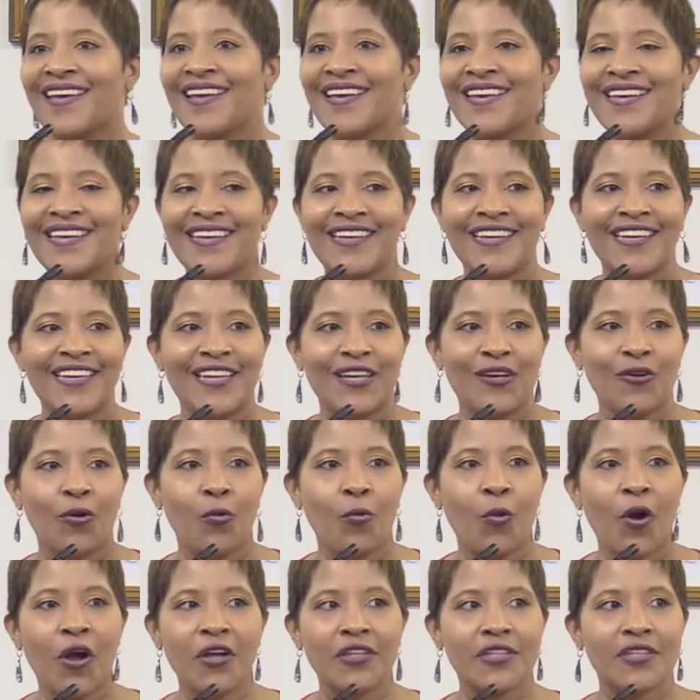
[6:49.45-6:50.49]
He
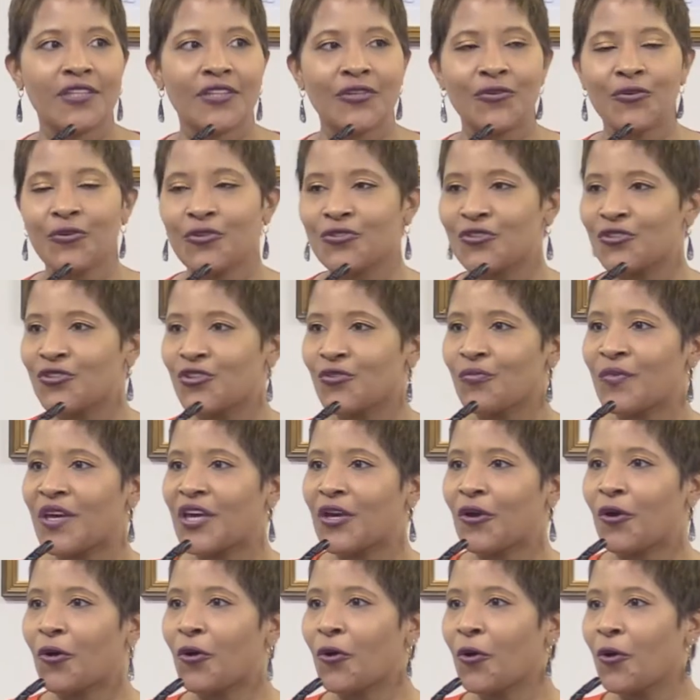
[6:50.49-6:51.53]
wants to go to
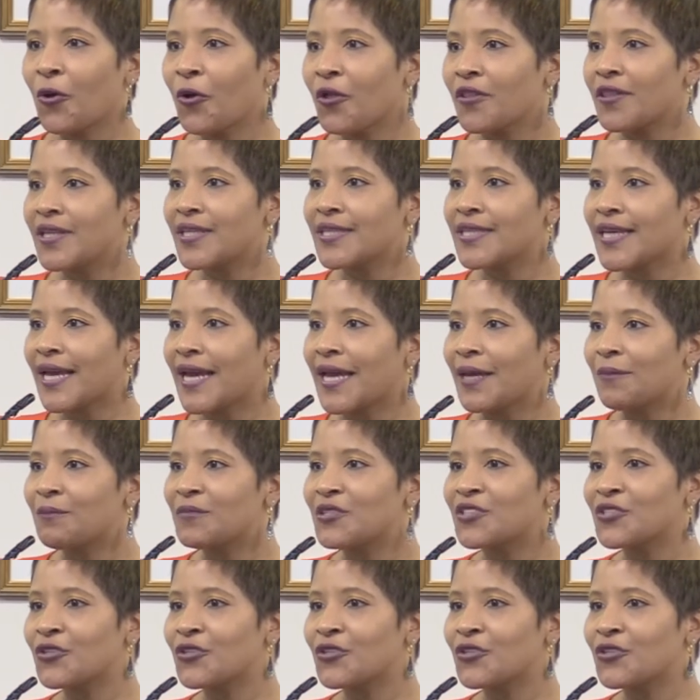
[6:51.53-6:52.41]
Jamaica all the time.